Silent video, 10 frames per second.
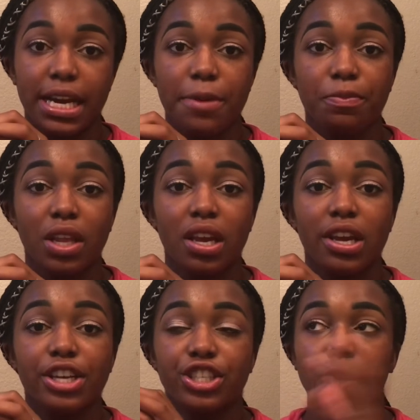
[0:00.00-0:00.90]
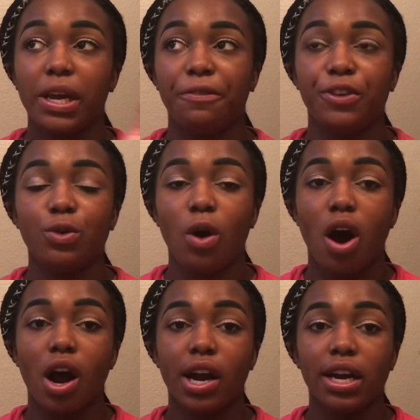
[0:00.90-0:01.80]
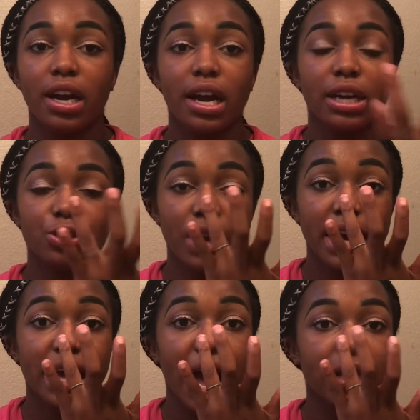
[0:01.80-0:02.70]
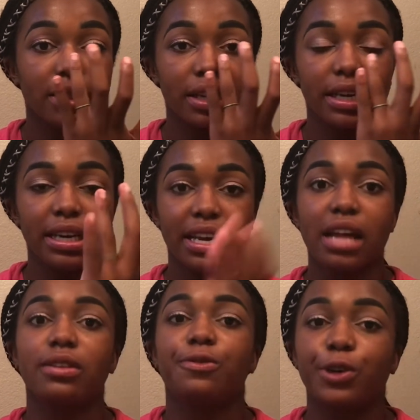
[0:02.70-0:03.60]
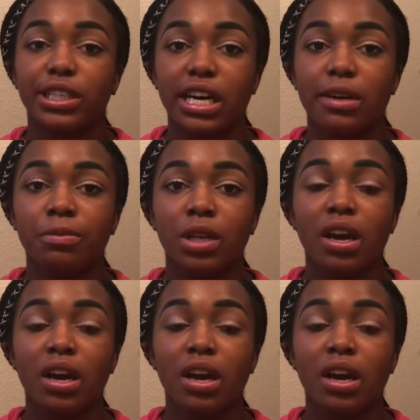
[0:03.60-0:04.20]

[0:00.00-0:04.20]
there. So if you are a track athlete in California,